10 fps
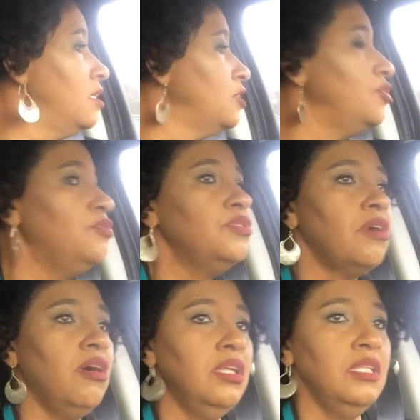shoes
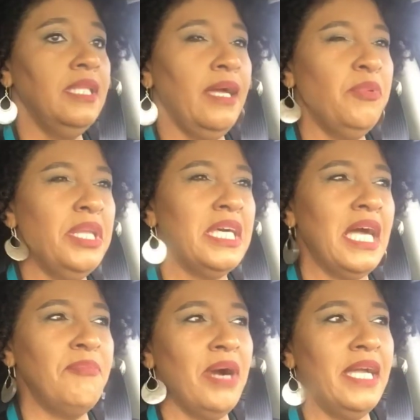on layaway that
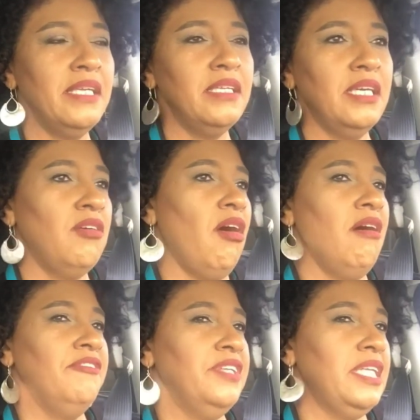I might get
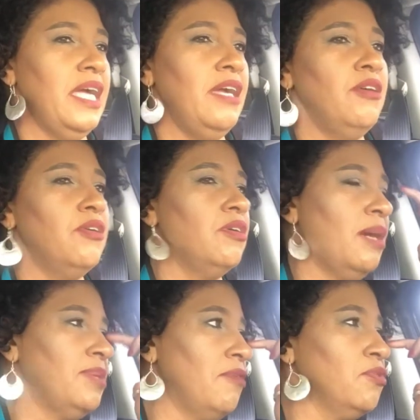off today or
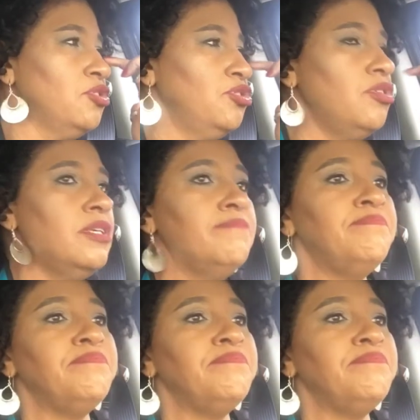I'm not real sure.